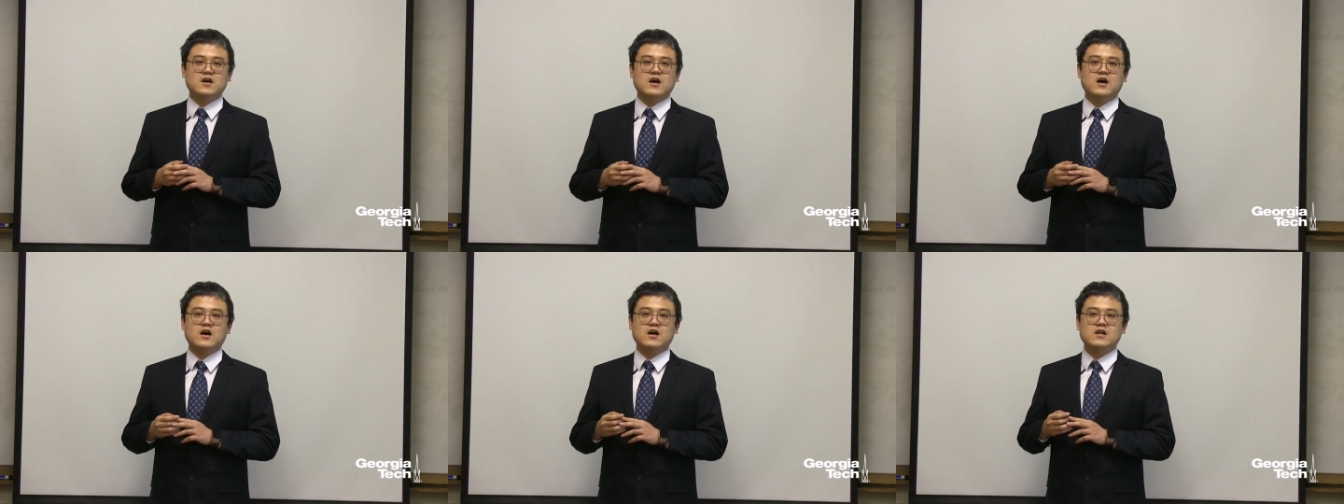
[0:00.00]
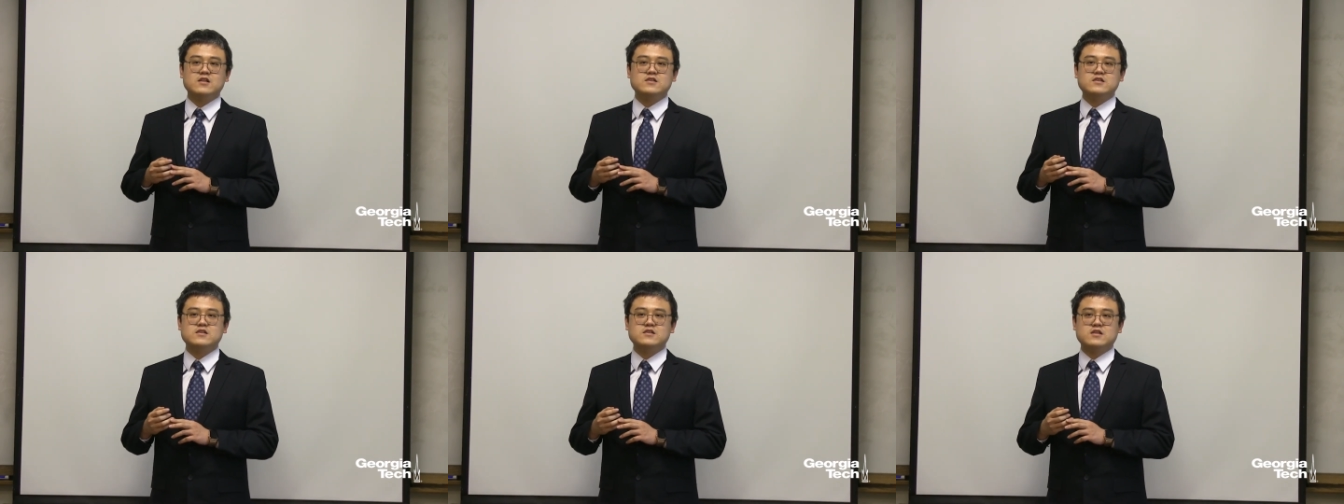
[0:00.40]

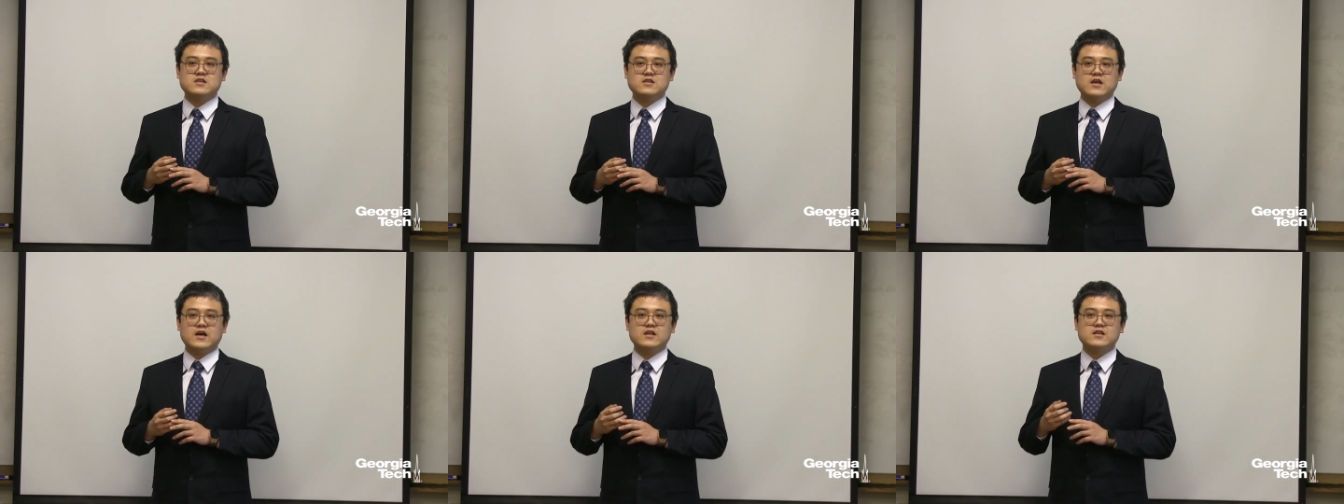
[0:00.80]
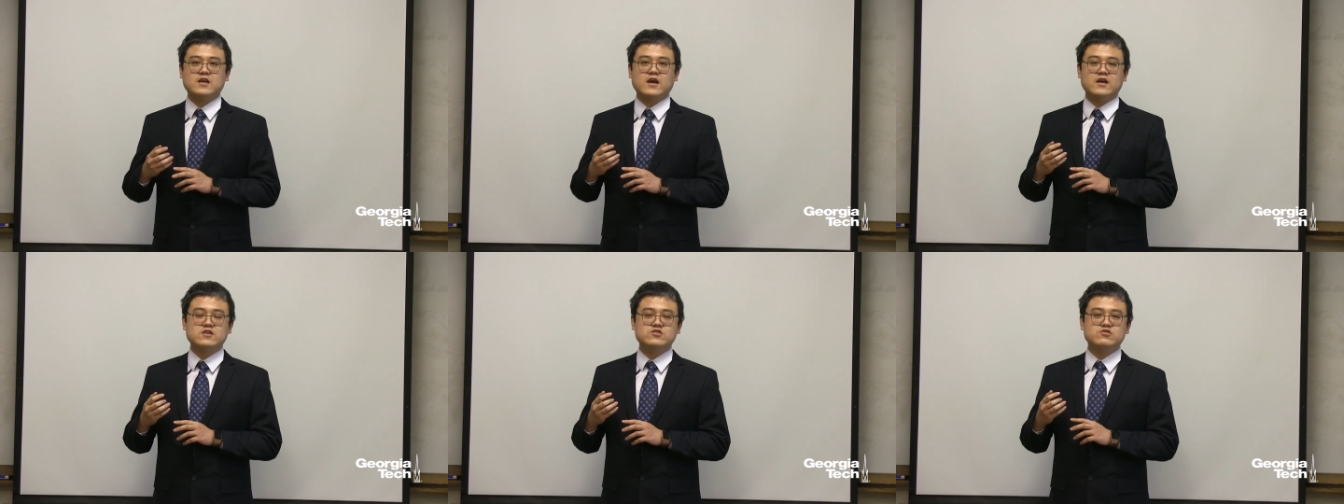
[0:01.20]
that
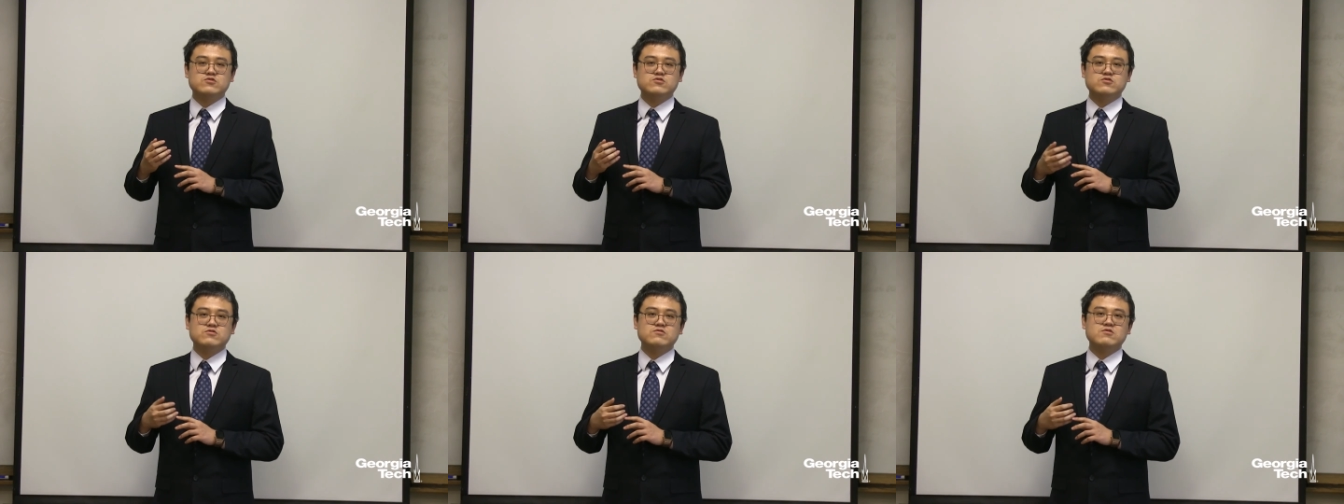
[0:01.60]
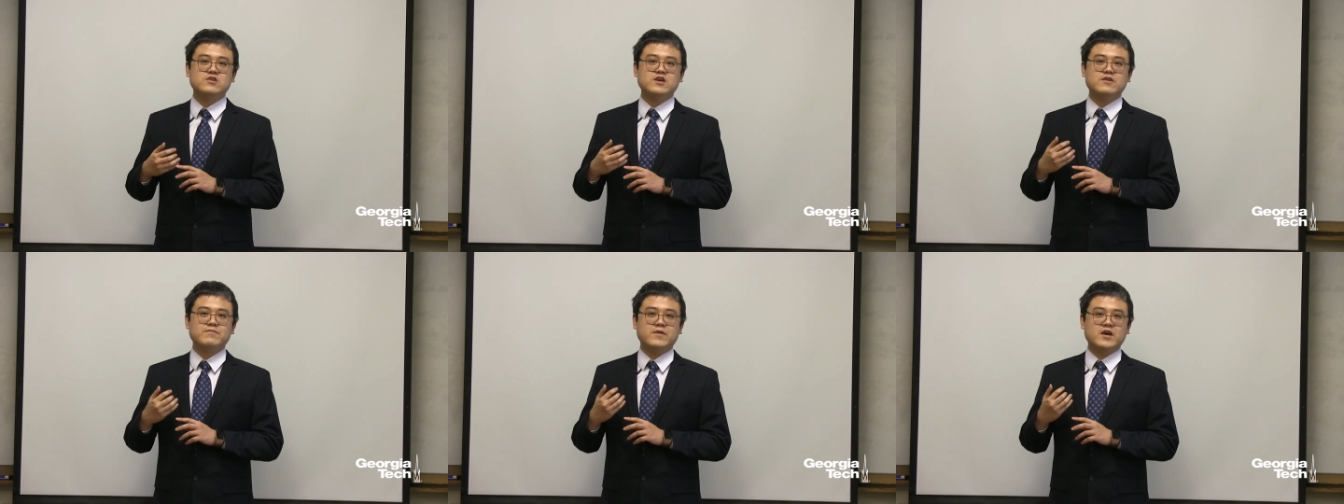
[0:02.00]
can
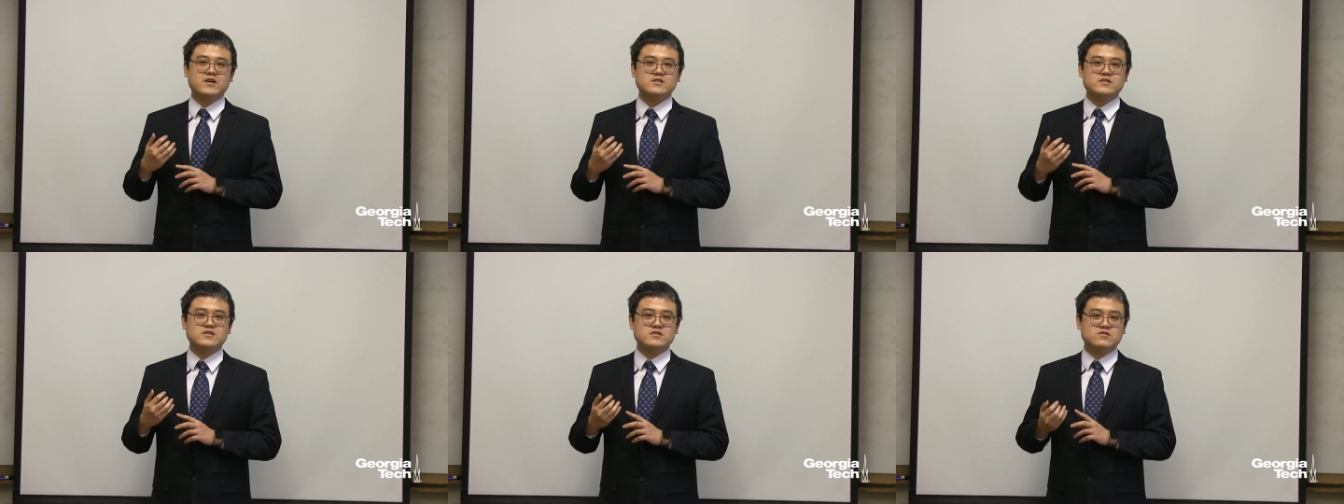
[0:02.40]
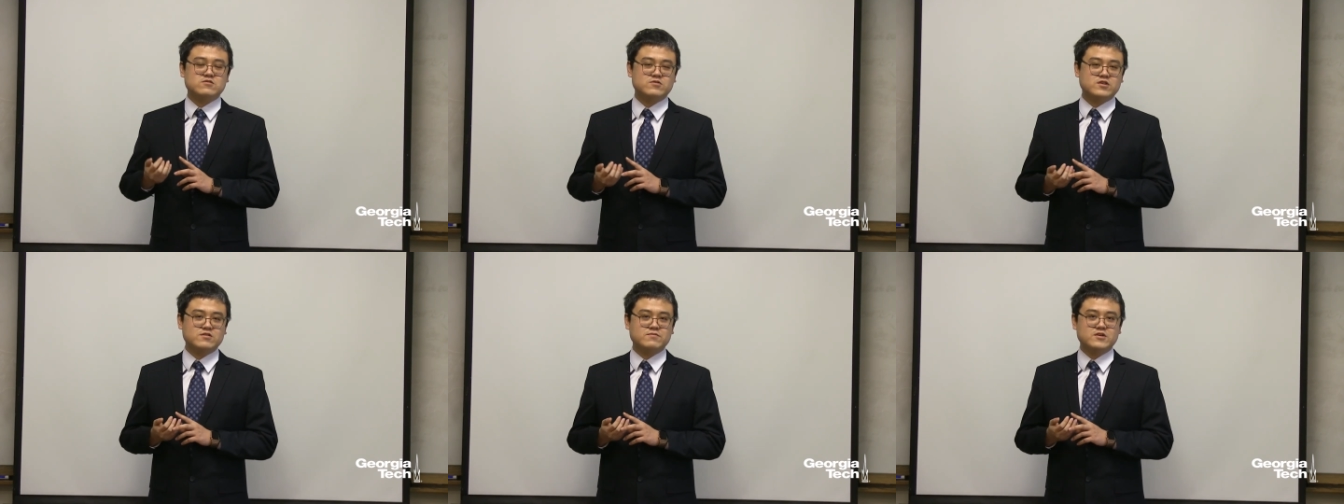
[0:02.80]
truly make this
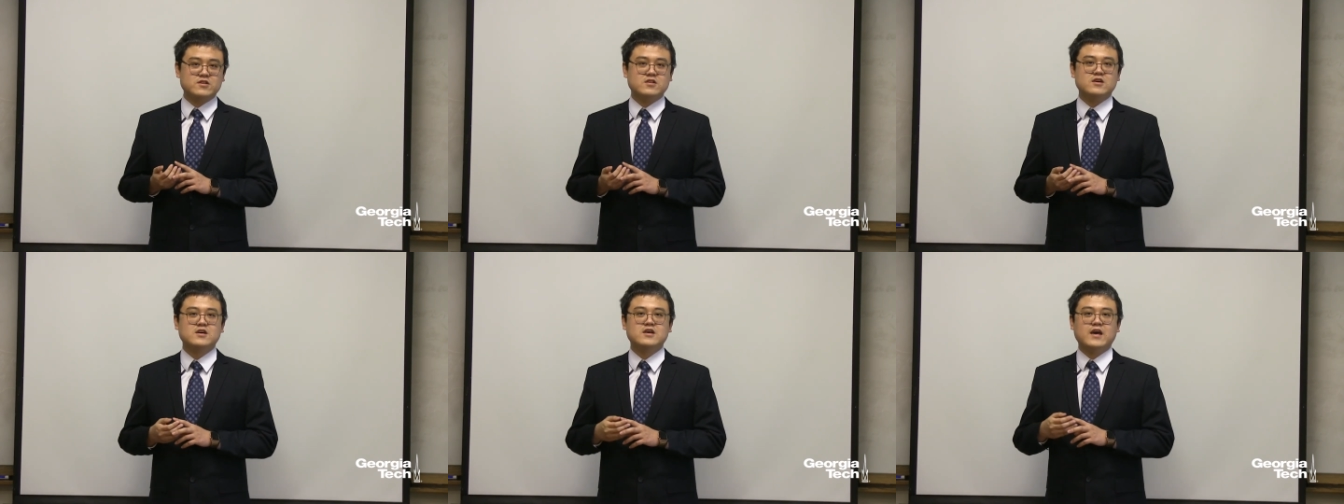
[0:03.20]
treatment